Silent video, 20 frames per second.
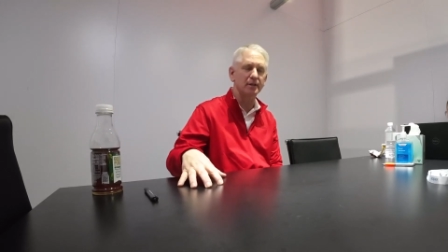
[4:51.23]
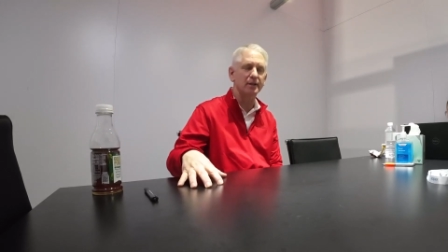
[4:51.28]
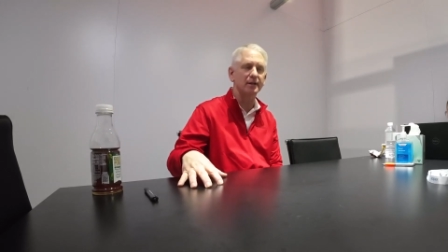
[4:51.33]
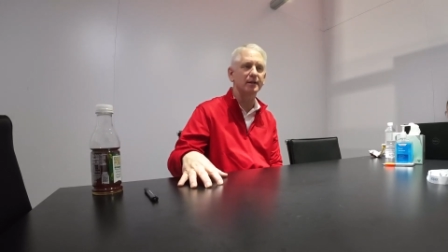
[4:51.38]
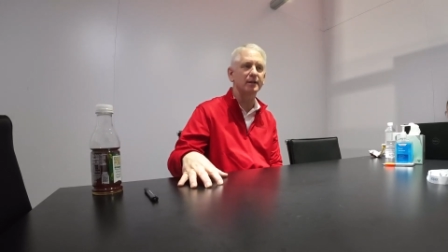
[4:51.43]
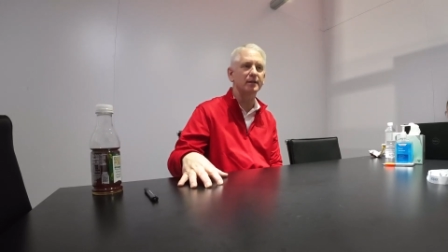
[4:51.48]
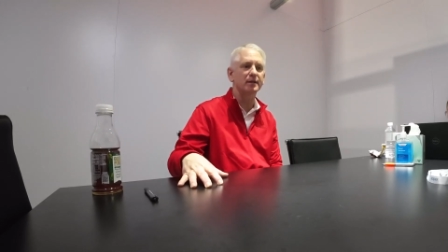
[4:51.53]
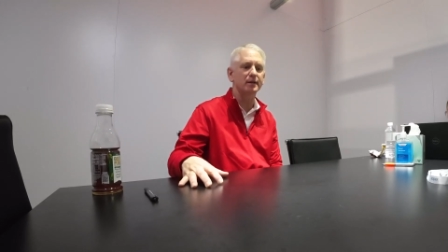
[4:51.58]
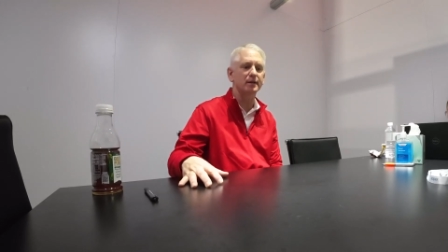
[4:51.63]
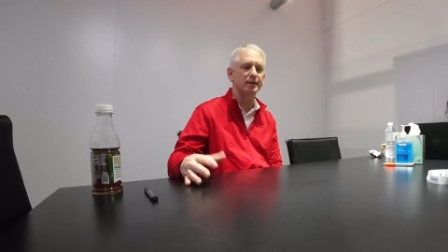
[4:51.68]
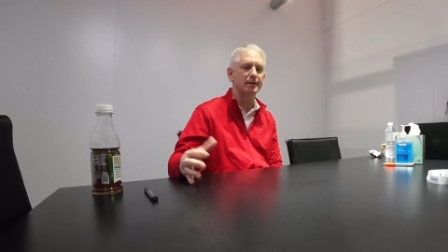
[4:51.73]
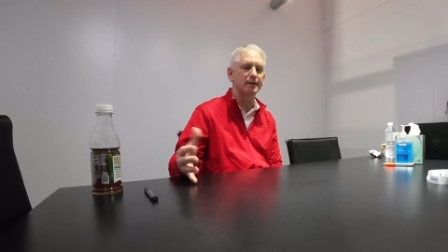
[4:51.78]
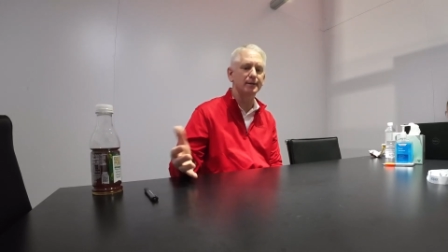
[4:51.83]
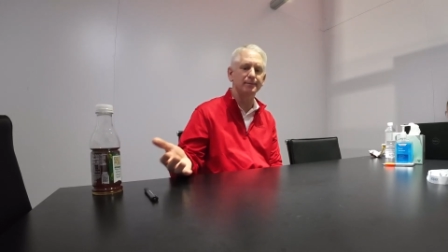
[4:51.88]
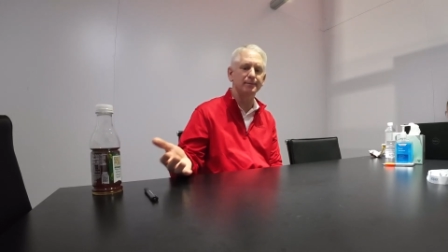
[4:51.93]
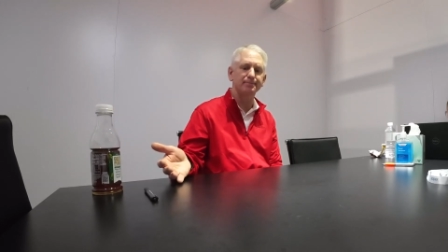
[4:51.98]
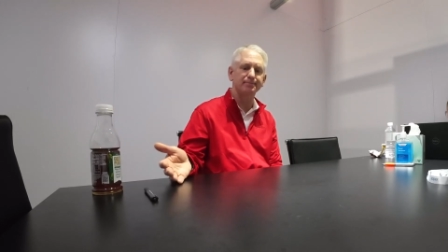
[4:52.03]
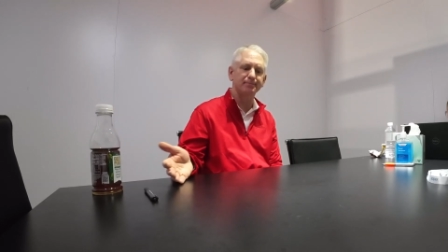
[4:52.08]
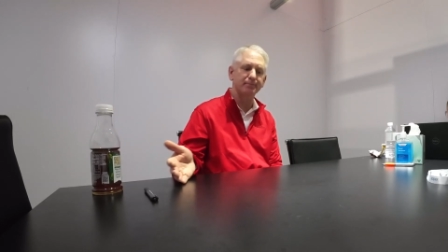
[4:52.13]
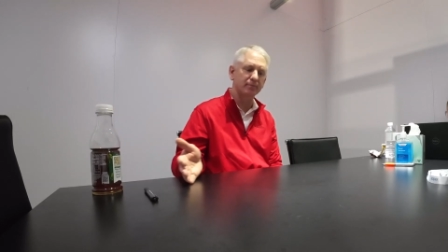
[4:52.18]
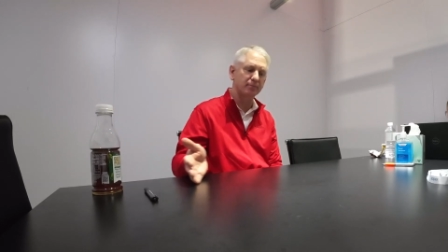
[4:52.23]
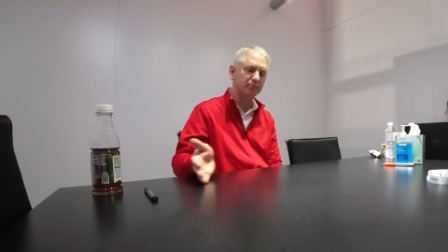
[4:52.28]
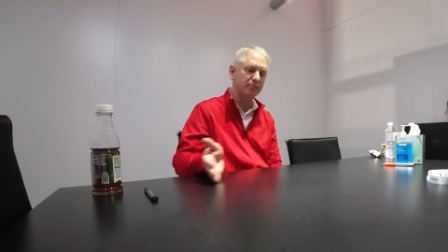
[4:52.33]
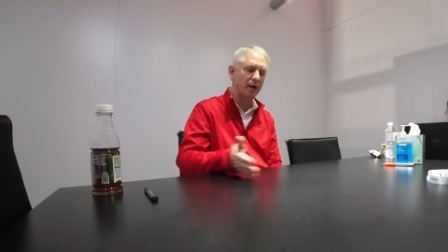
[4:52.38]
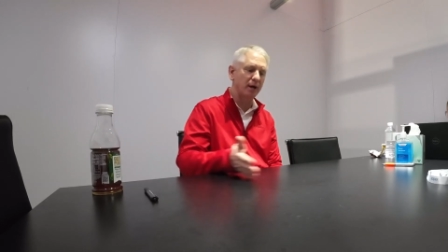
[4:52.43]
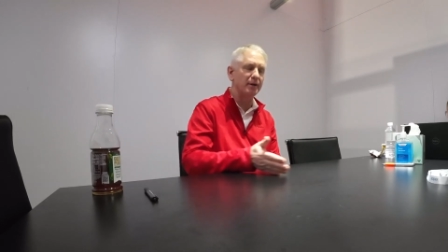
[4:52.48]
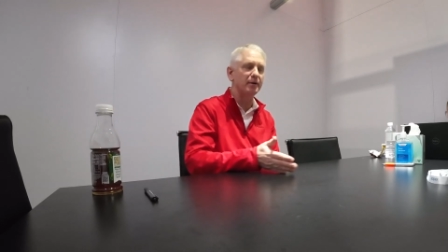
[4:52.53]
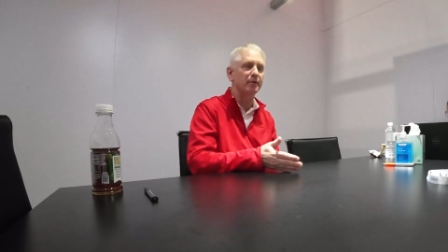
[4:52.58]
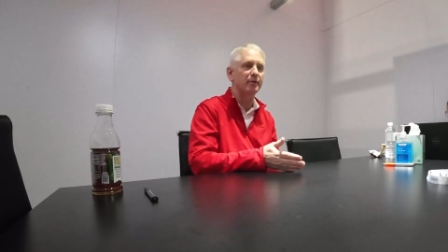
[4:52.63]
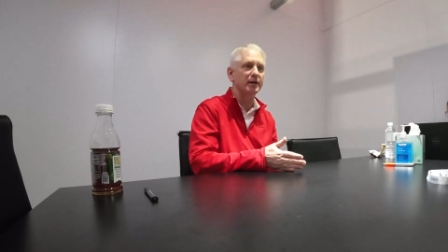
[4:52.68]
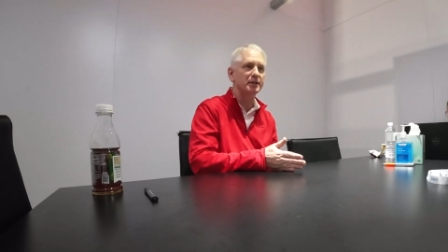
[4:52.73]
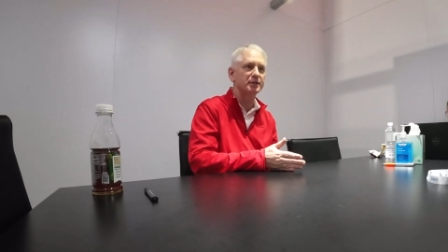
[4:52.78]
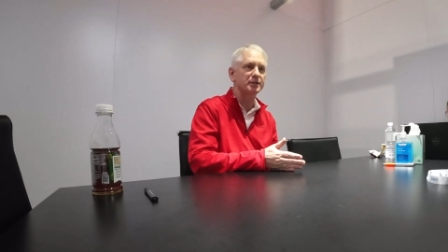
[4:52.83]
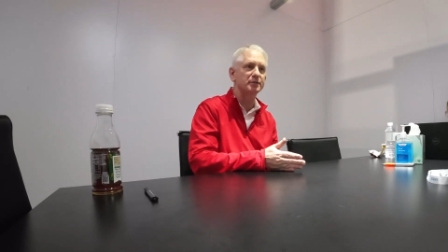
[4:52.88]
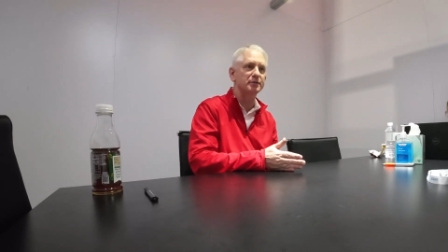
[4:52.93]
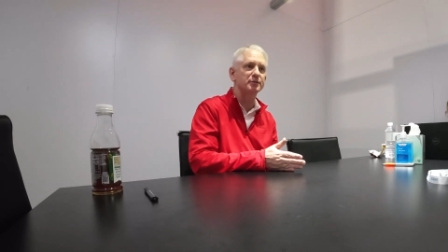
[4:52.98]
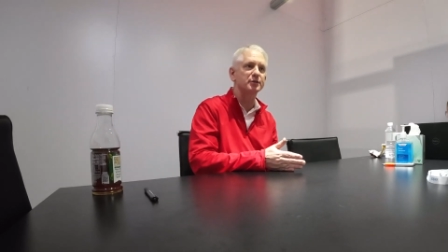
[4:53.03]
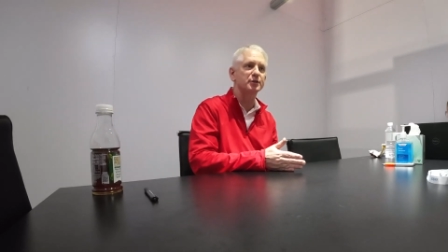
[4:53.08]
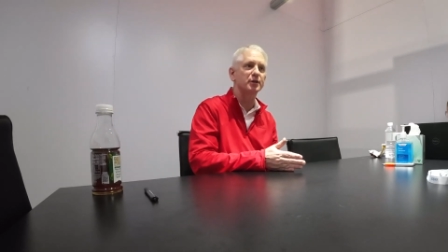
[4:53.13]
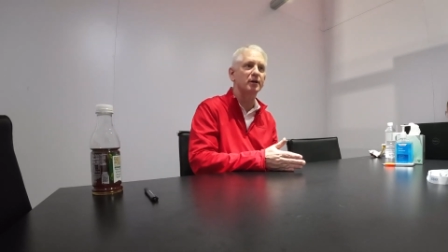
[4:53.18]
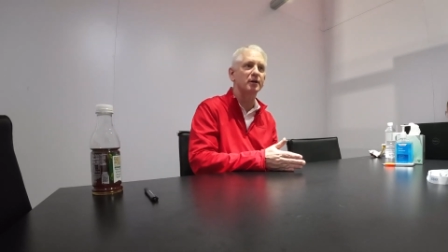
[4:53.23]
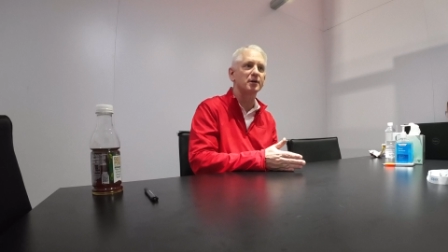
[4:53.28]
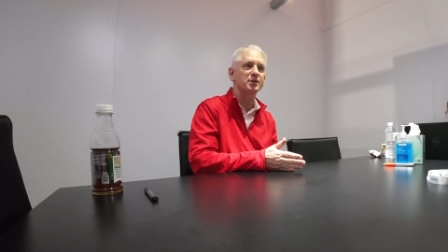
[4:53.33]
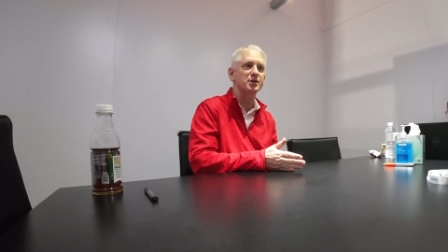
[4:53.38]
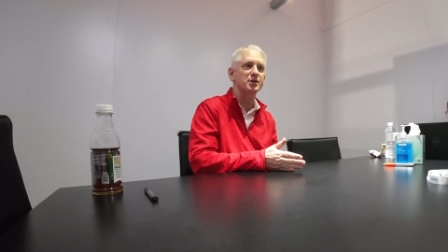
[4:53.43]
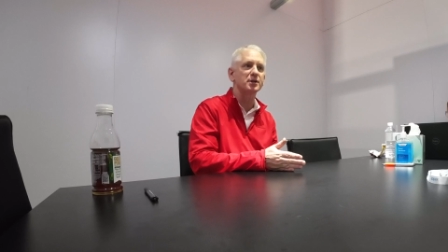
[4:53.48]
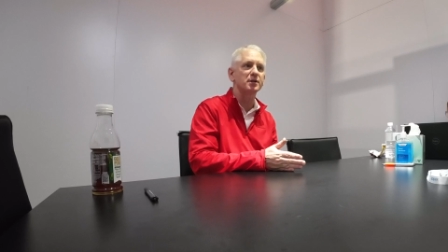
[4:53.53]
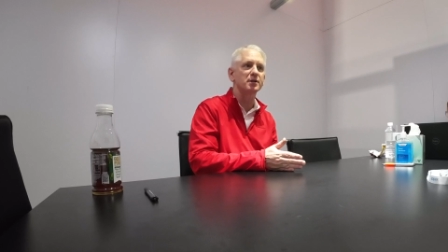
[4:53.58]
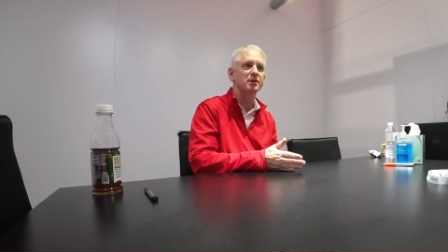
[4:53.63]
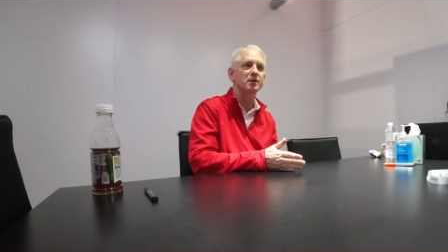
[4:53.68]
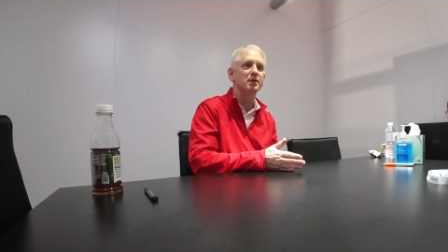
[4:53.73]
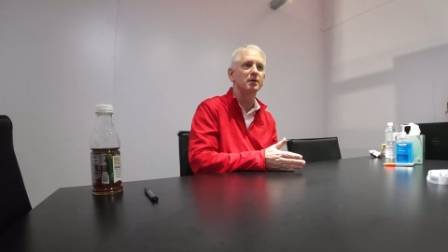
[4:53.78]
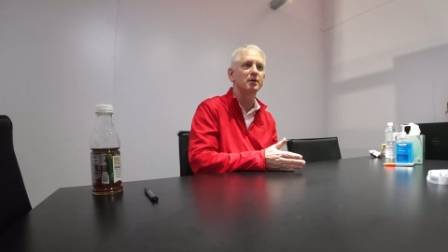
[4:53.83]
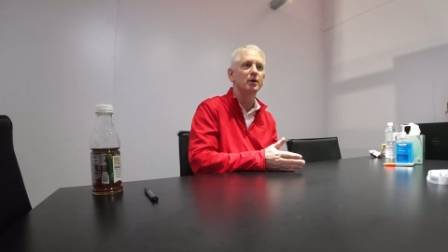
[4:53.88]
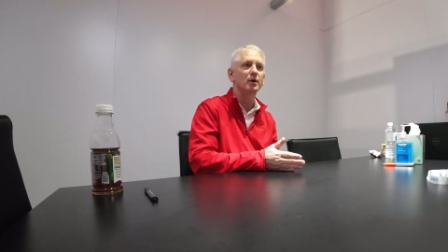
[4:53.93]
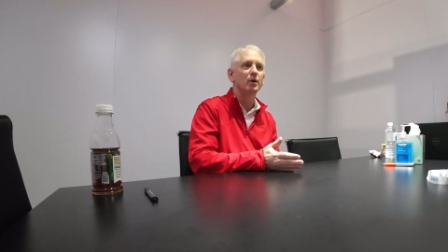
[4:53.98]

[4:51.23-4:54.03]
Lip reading: like bi-directional charging,